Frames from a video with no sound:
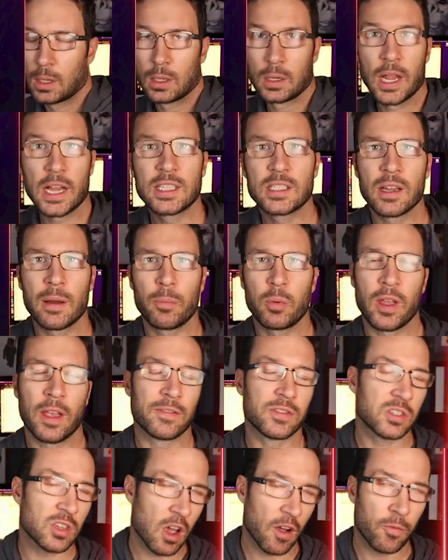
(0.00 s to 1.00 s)
Next up, we
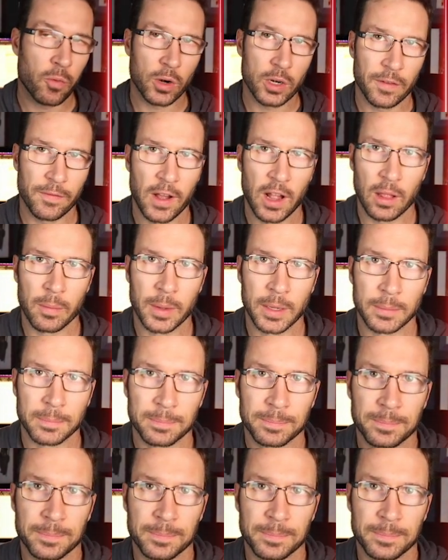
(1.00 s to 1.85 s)
have software development.